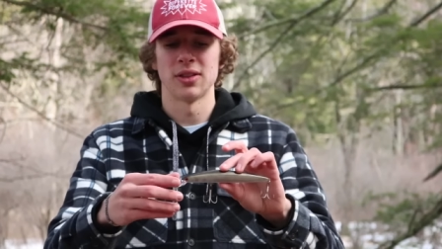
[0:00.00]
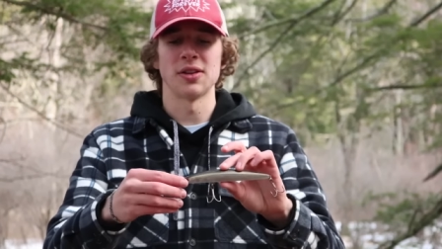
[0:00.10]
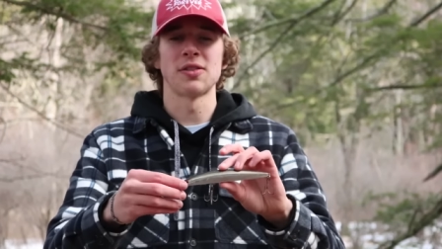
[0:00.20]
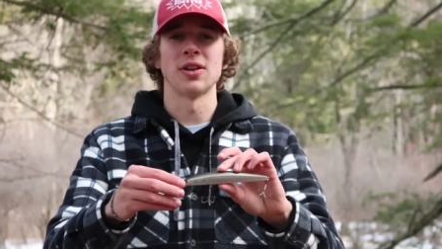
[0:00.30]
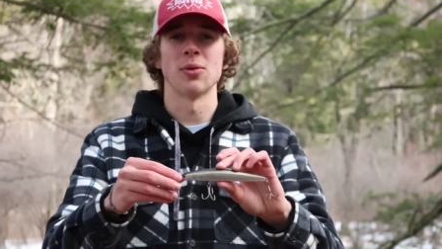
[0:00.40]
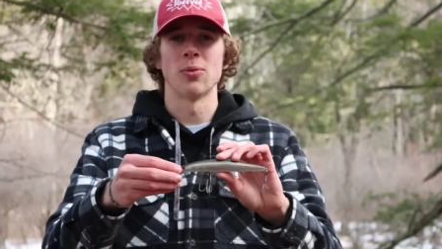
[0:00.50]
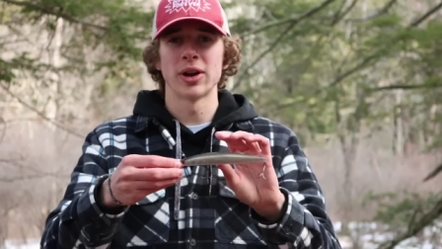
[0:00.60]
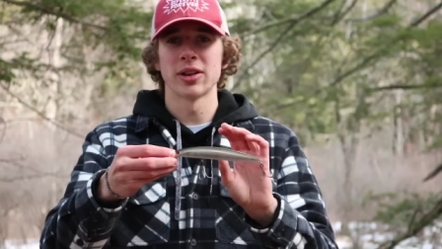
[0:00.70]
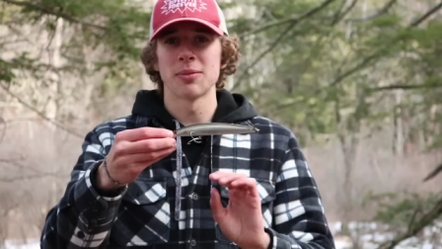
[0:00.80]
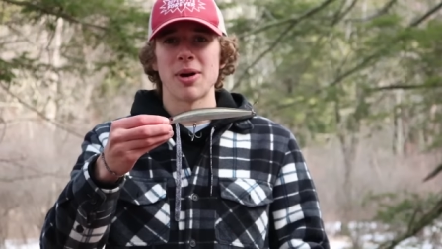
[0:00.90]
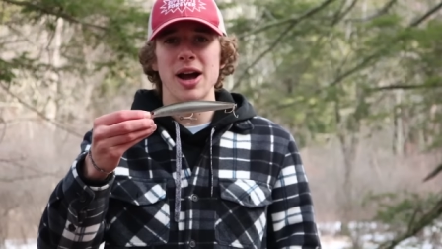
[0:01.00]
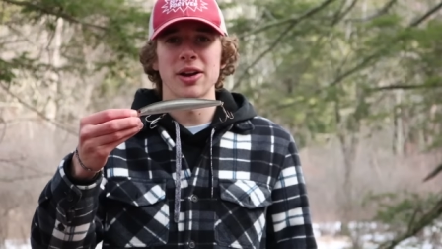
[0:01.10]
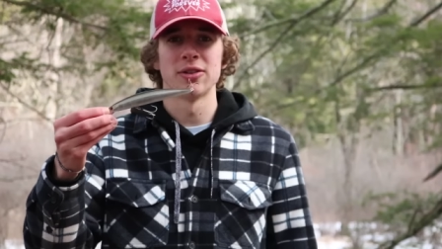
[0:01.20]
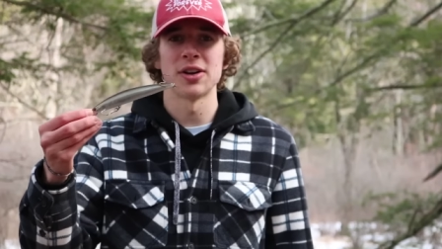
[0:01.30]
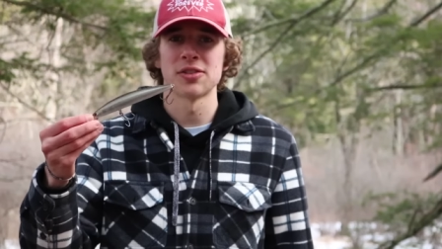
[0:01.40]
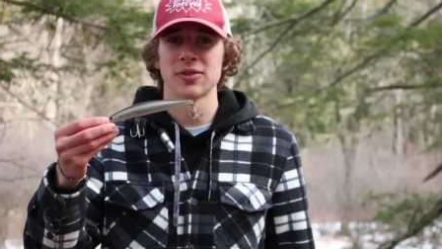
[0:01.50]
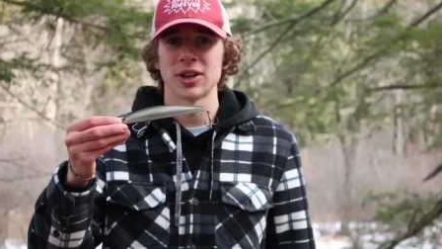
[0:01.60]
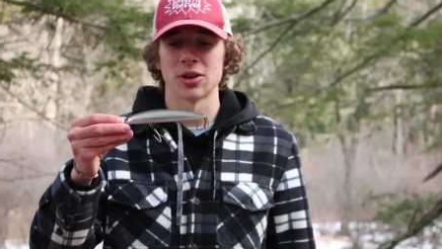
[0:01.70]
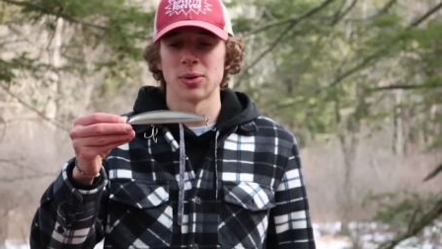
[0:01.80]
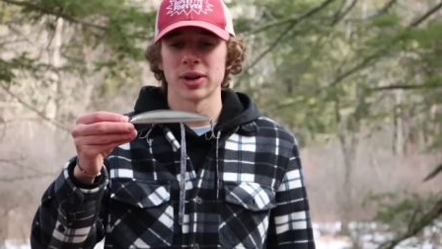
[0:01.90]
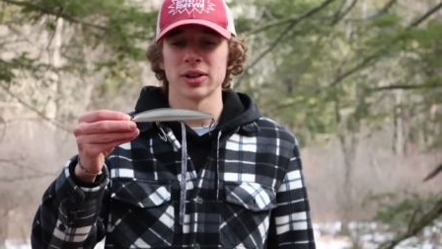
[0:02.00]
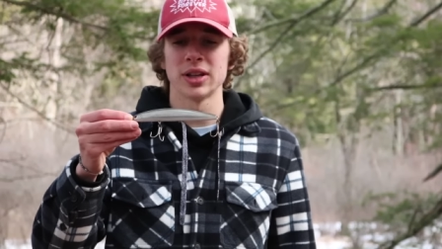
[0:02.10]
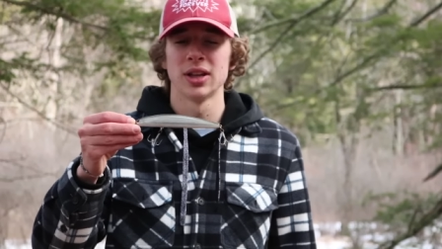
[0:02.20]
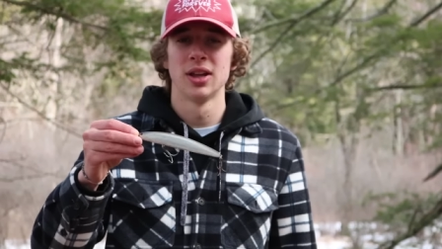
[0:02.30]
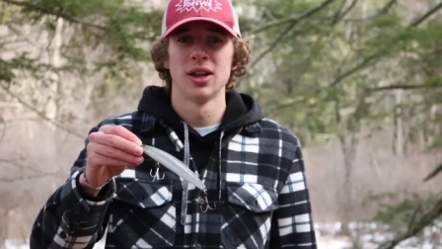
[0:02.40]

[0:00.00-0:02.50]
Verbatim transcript: They see it wiggling by aggressively and quickly,